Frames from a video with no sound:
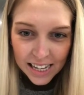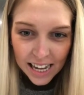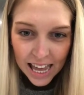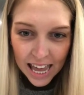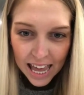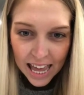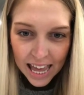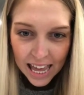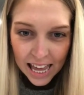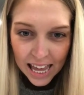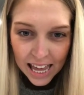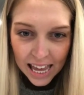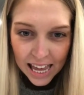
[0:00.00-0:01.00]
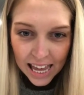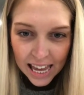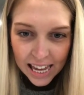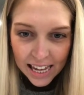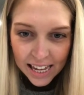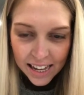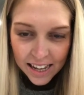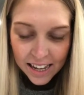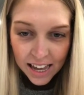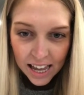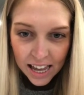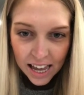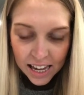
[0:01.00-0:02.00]
Hey
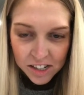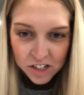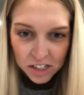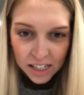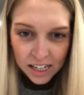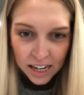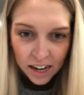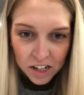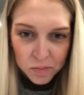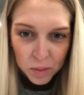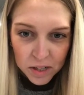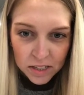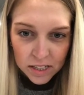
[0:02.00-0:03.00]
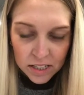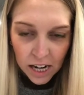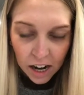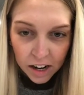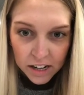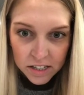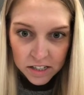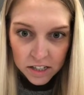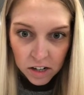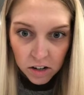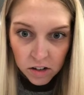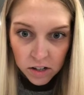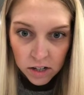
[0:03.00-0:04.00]
Jillian, how's Princess Diaries
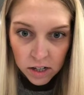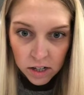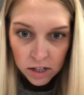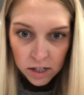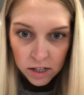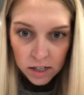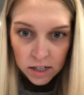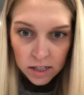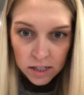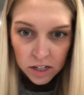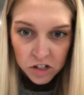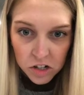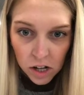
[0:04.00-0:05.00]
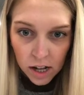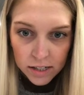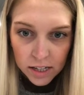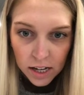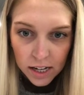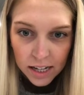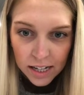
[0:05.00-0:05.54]
2? Such a classic.